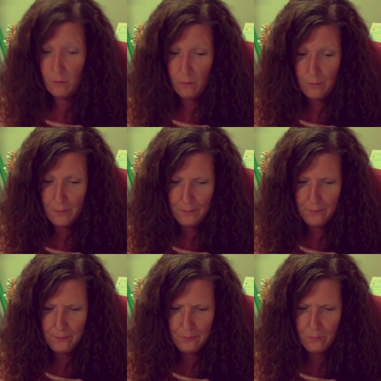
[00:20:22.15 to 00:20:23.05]

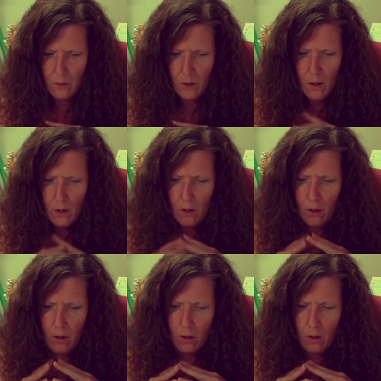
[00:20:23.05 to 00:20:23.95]

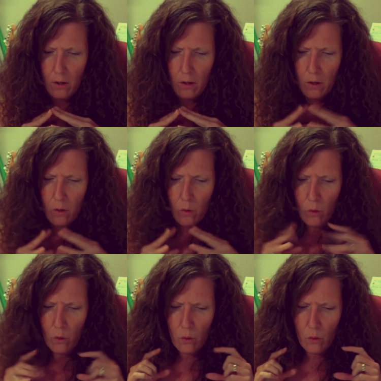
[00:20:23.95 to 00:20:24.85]

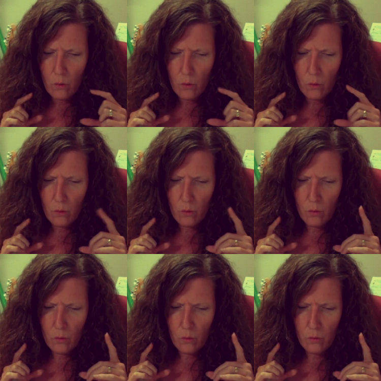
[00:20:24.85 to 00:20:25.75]
Nothing is said.